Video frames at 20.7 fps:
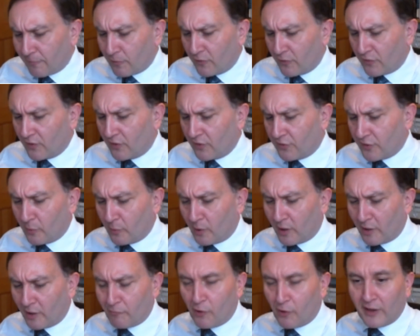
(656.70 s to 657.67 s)
differences.
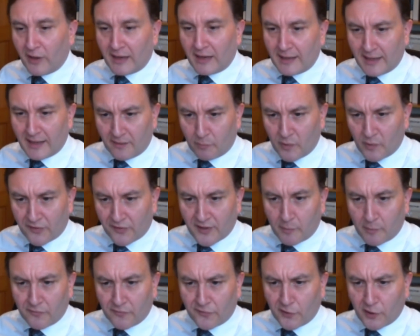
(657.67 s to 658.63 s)
So ironically,
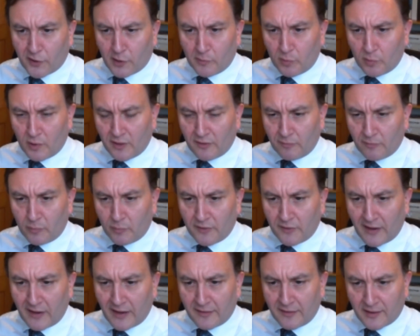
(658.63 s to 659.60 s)
with some firms, we
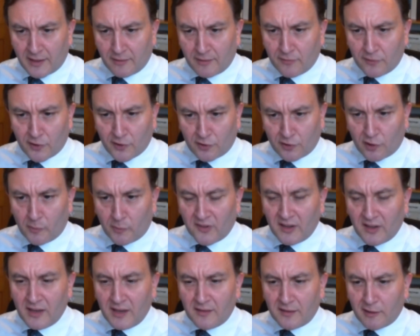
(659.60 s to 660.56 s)
found it, inverted
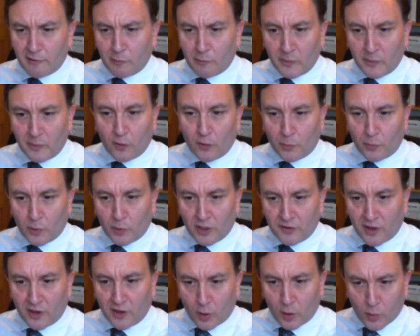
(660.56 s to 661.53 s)
commas, easier, and we got the
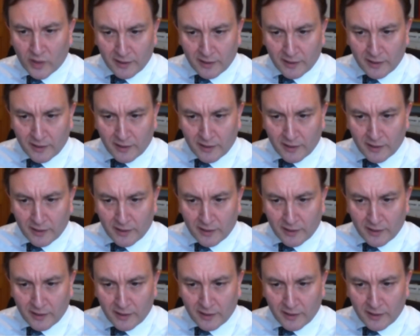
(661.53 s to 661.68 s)
work